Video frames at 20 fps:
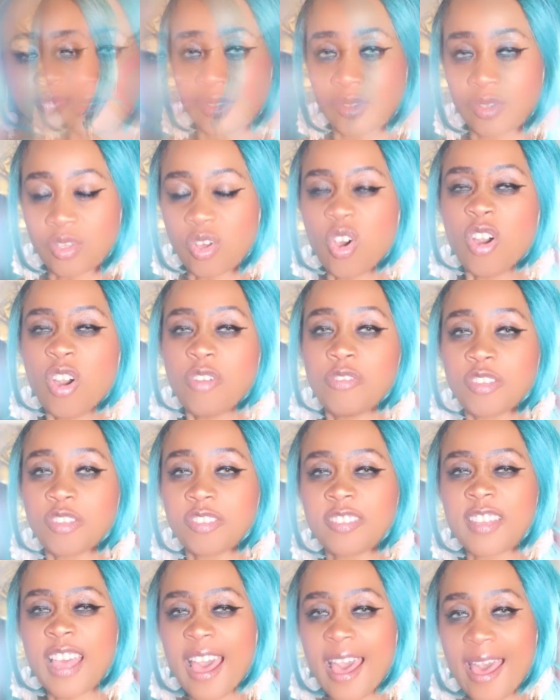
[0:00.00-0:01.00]
The other
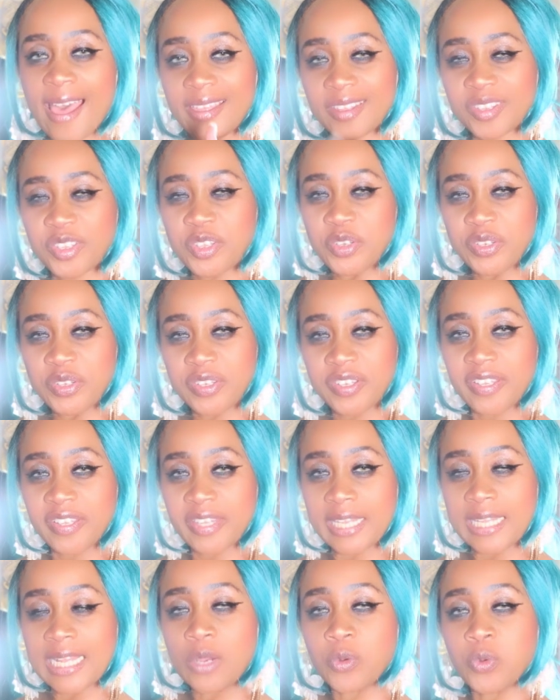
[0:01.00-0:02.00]
tiger
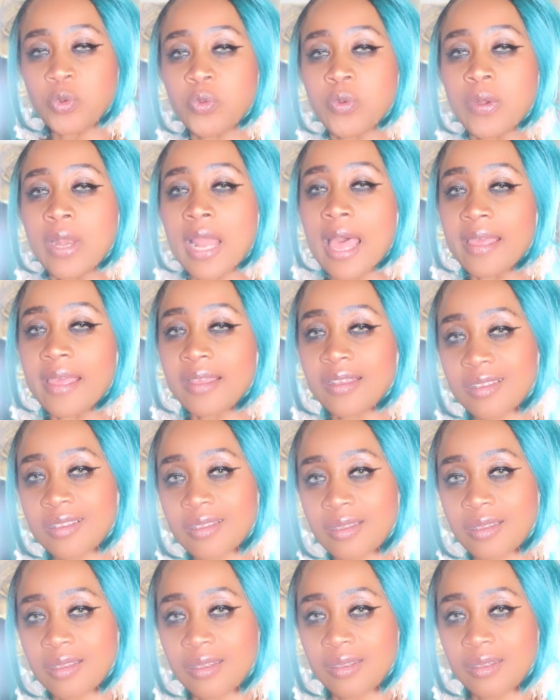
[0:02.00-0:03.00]
that I would like
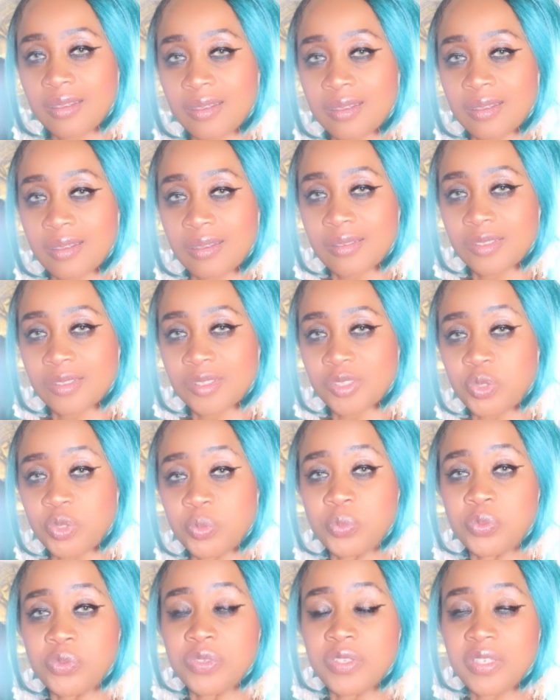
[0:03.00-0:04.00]
to
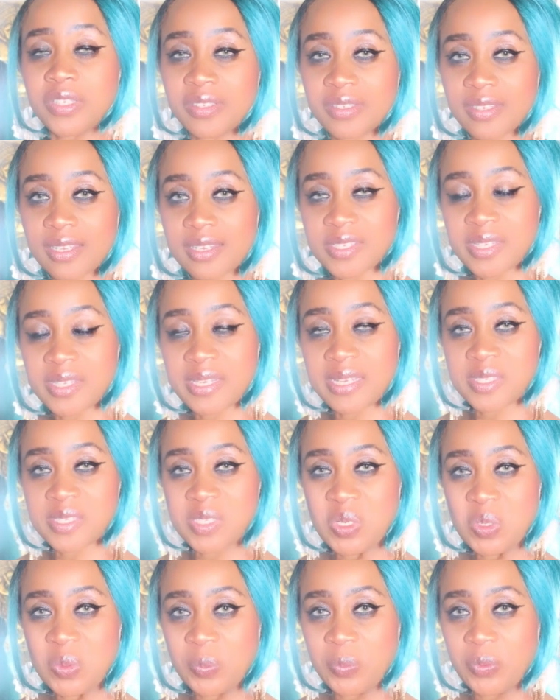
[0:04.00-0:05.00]
bring as an
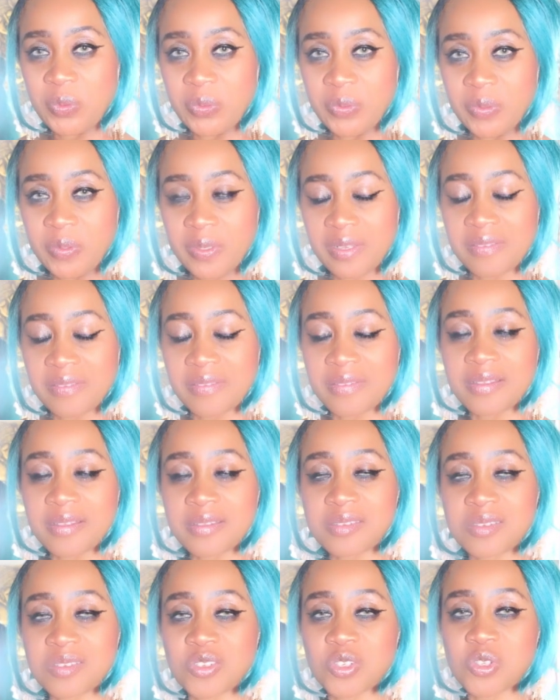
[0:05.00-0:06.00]
example in
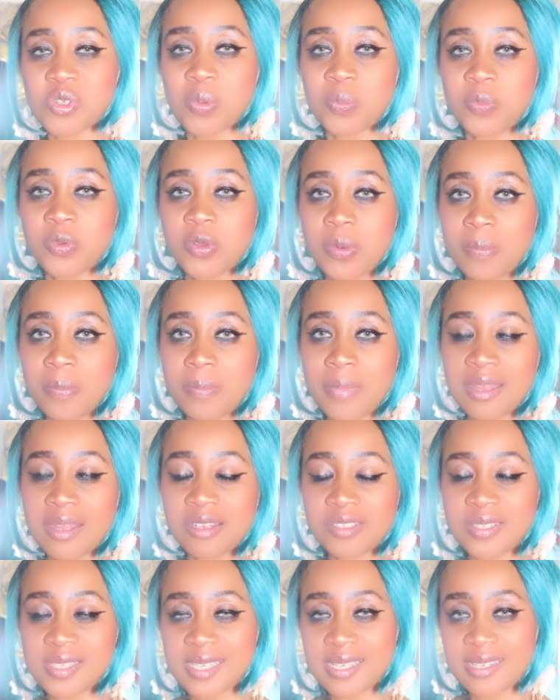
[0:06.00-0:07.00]
this champion
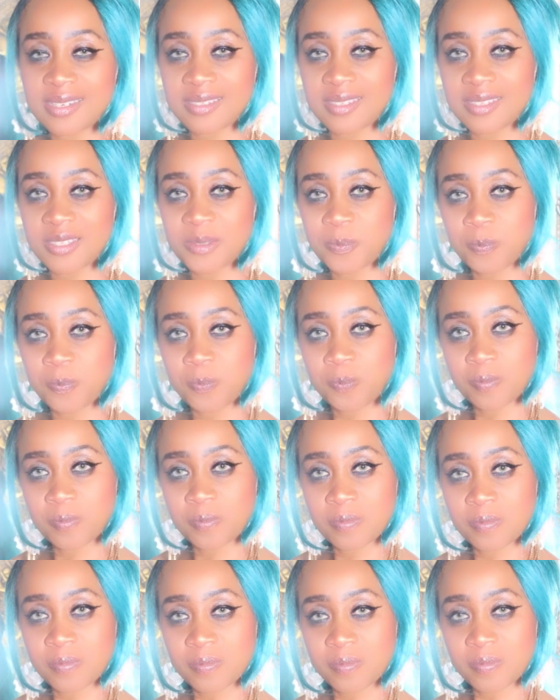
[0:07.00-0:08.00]
mindset
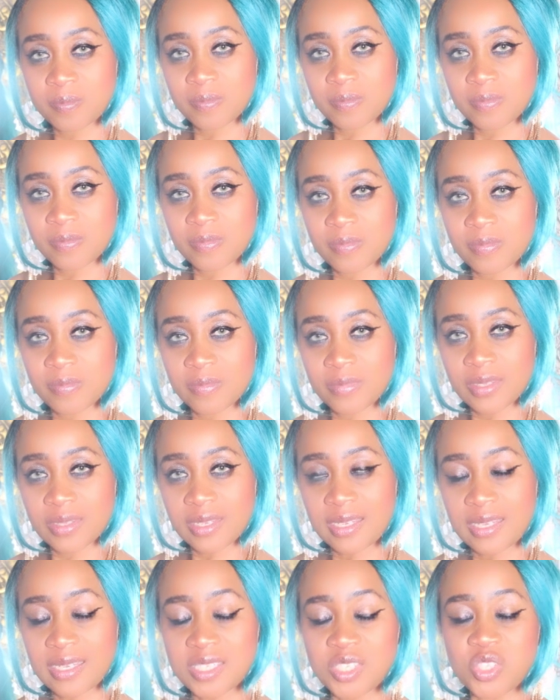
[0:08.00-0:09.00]

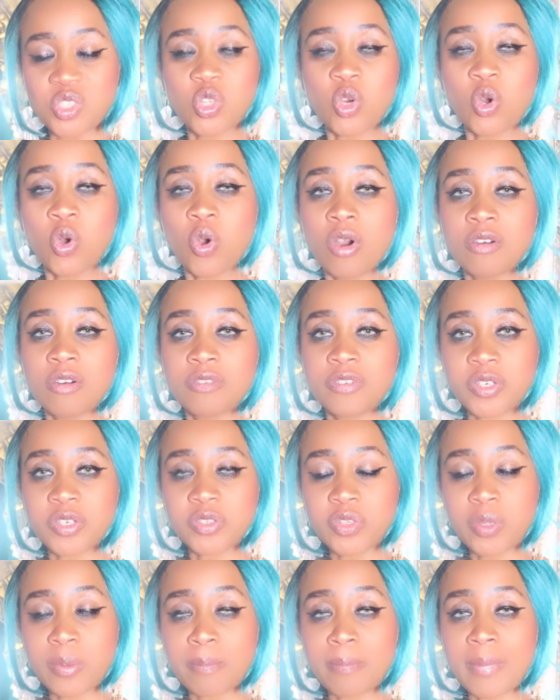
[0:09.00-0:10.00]
is no other
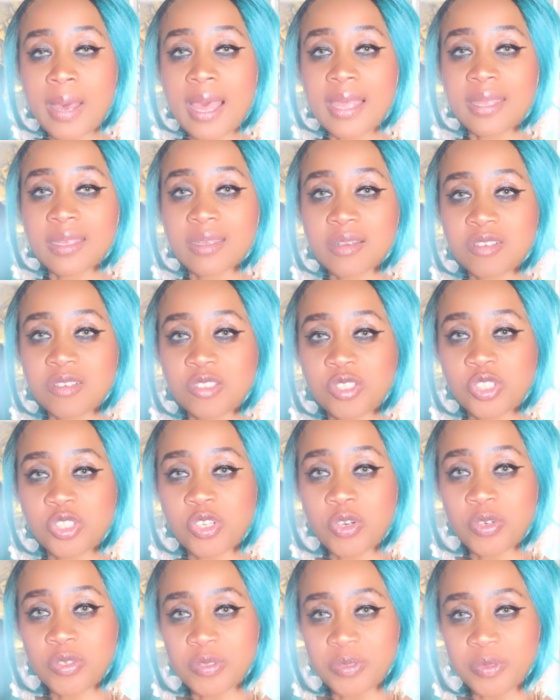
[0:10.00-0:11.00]
than Michael
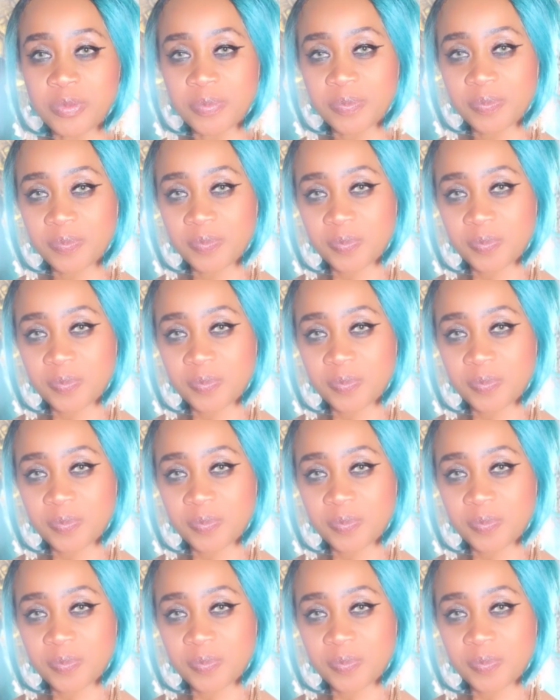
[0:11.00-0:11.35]
Jordan.